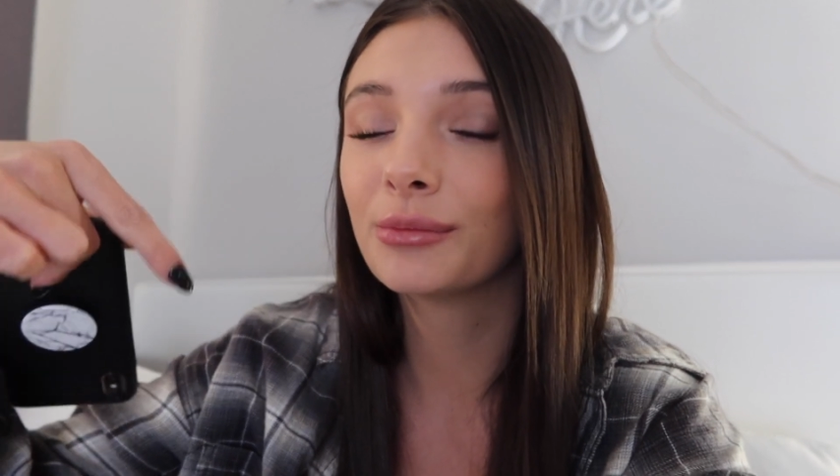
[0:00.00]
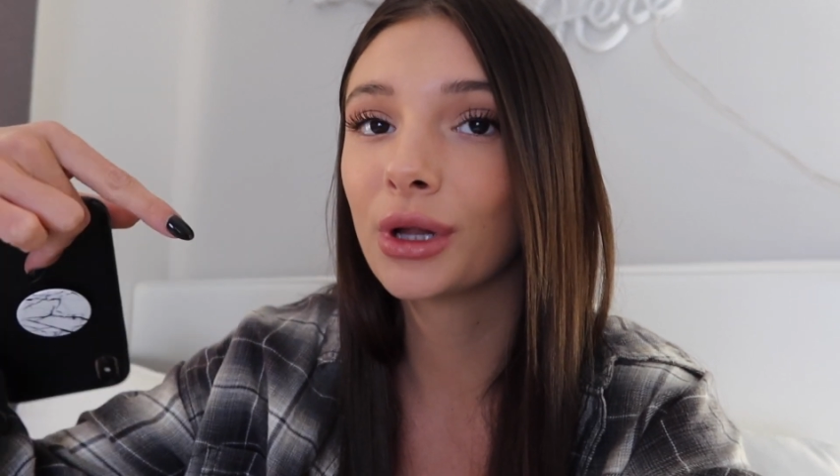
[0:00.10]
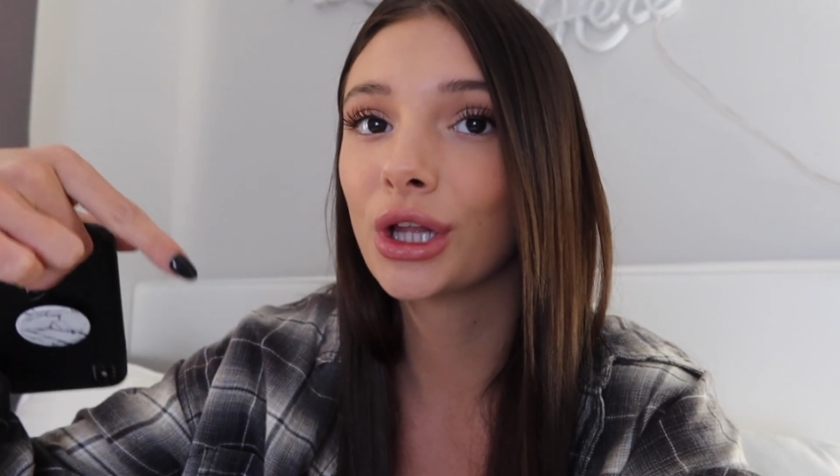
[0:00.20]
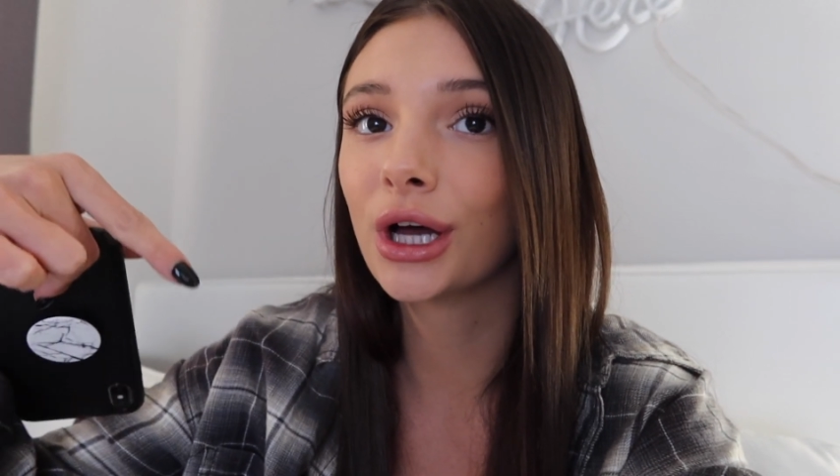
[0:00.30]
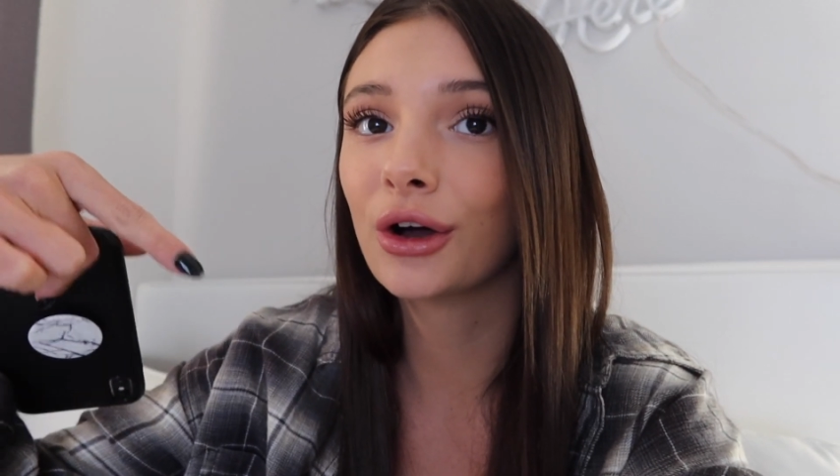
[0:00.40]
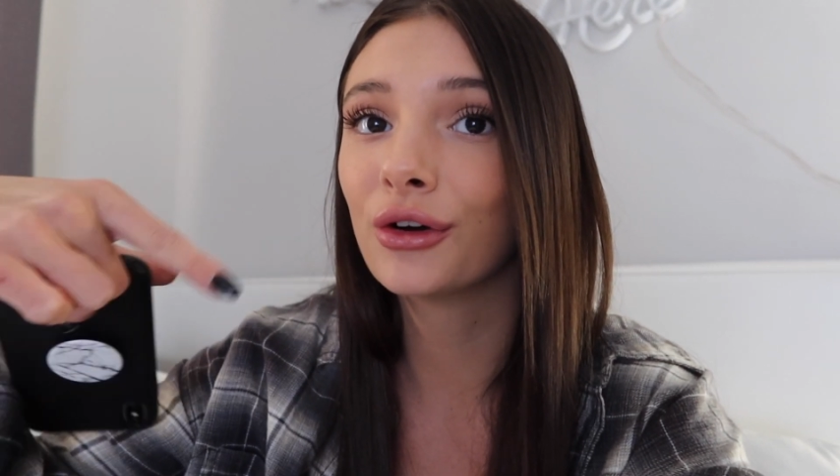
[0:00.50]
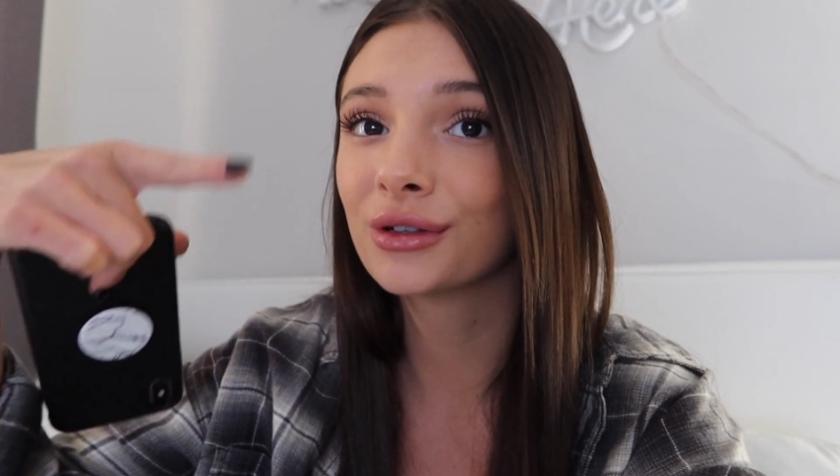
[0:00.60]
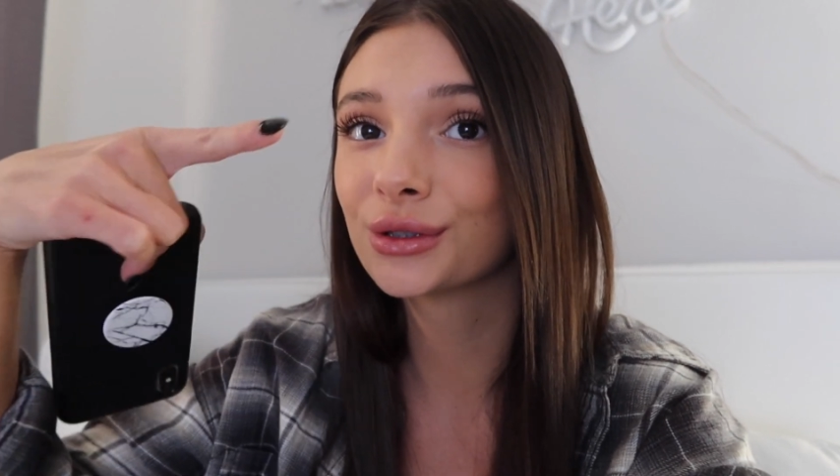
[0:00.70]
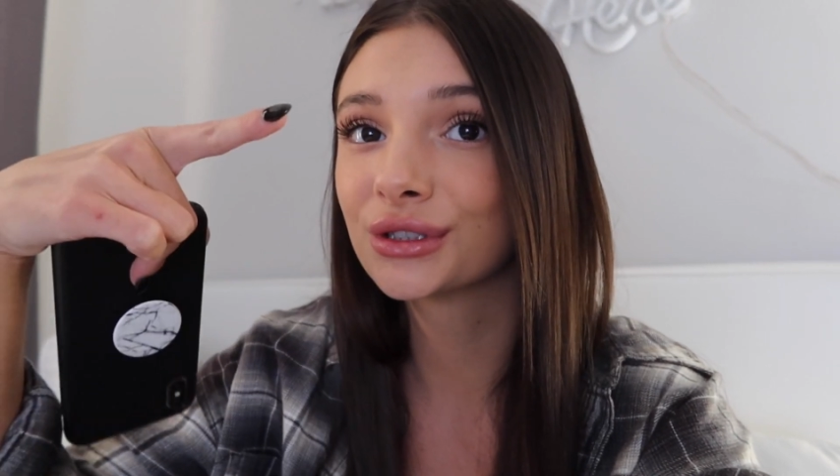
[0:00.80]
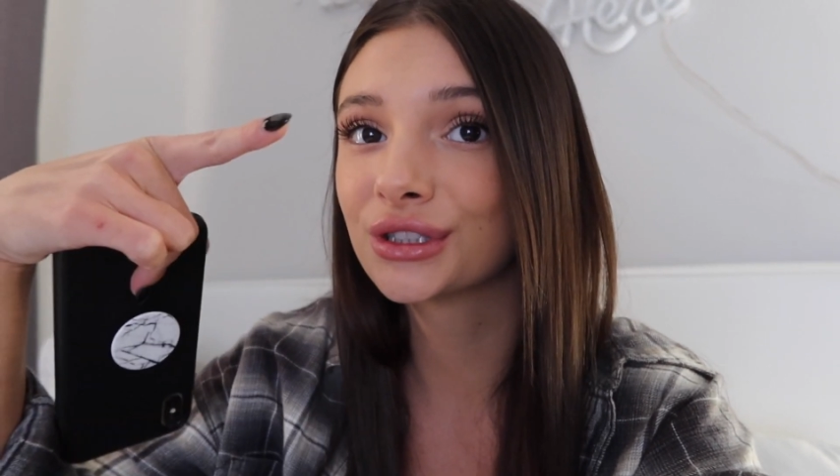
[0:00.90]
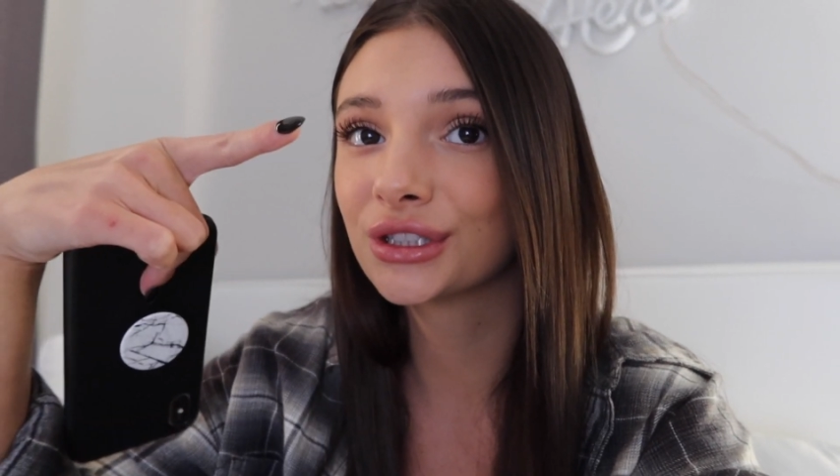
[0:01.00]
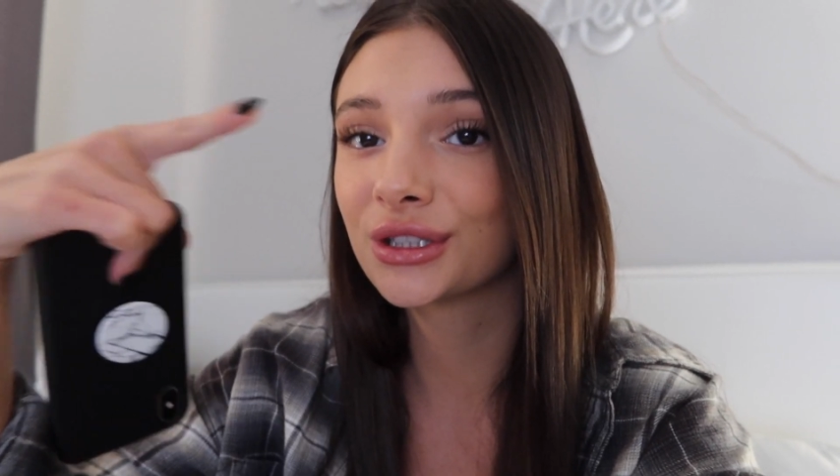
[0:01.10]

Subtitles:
below to